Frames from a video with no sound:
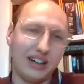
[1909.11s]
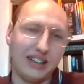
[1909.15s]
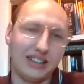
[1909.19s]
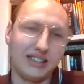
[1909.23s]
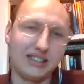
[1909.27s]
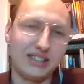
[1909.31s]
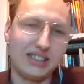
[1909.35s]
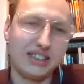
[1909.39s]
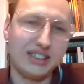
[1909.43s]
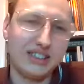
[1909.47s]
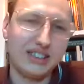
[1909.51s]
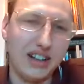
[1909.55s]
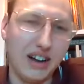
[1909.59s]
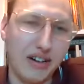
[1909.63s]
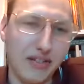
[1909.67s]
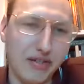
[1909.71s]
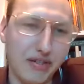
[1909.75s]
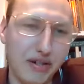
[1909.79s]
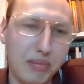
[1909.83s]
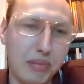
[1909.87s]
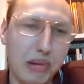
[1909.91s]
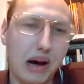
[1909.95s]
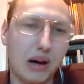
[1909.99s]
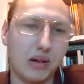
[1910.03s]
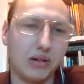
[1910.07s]
stuff
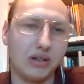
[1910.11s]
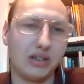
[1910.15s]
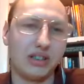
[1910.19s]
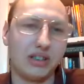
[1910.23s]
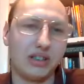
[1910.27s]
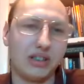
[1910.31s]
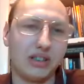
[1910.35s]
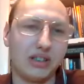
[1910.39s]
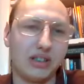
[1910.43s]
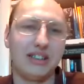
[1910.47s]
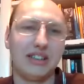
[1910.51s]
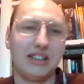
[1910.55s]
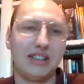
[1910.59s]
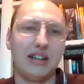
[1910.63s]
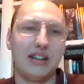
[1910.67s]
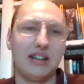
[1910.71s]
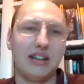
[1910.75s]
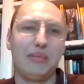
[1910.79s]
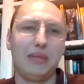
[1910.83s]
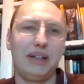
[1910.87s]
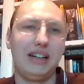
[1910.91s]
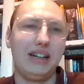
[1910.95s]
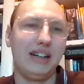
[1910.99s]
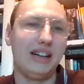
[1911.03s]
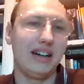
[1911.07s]
about this in the
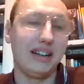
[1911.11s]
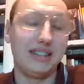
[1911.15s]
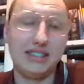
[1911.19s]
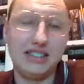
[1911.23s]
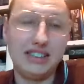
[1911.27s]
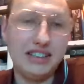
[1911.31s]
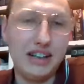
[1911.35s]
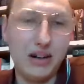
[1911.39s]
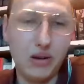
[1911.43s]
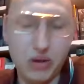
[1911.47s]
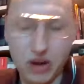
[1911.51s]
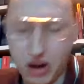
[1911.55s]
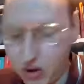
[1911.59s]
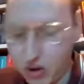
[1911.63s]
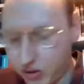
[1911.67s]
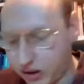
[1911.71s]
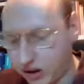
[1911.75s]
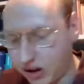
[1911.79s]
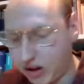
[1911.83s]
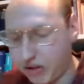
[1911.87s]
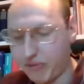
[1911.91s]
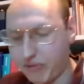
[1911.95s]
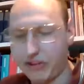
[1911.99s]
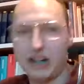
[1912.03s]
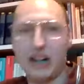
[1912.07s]
media, and still going
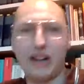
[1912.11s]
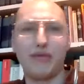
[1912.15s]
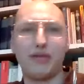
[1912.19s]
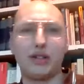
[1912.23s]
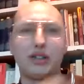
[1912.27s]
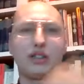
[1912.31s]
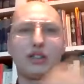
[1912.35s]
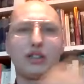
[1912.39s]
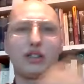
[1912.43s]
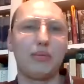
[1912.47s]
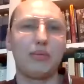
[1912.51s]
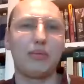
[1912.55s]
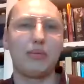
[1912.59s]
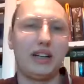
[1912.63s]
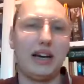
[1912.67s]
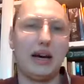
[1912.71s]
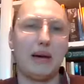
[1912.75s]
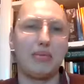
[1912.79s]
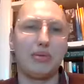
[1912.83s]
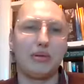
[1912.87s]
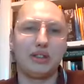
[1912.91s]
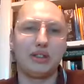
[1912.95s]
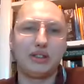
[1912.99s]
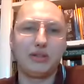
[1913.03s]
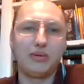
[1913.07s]
on whenever something
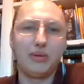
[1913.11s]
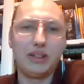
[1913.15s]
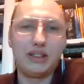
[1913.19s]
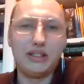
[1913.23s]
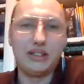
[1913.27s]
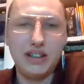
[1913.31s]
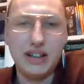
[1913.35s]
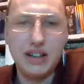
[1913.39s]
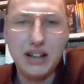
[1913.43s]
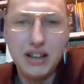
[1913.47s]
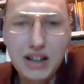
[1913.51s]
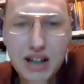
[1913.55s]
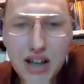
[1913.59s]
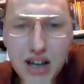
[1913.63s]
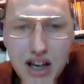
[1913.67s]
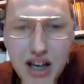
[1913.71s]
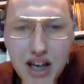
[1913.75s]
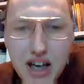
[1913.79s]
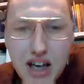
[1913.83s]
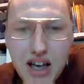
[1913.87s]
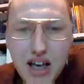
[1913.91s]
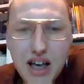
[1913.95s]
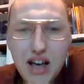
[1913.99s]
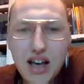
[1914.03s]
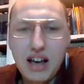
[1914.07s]
happens with the
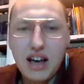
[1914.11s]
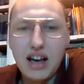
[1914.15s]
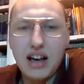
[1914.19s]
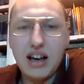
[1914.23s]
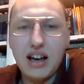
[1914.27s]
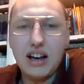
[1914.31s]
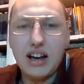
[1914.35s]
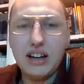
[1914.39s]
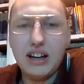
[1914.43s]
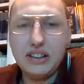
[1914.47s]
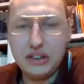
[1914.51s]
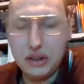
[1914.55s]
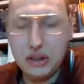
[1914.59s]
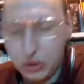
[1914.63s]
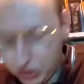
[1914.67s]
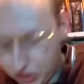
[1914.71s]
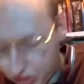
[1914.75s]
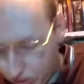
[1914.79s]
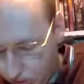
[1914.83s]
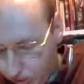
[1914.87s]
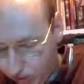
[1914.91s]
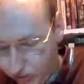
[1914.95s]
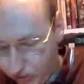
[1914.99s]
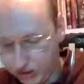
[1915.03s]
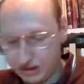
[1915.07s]
youth
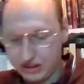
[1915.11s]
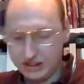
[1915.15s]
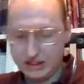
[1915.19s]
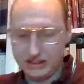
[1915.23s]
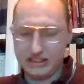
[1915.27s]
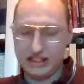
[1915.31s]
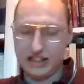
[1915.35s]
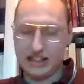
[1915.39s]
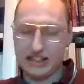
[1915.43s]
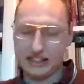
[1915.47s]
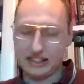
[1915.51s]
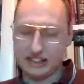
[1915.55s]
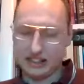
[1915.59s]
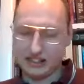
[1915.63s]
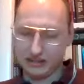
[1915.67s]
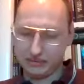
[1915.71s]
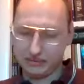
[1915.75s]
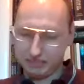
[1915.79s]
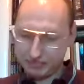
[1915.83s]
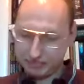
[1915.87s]
organization.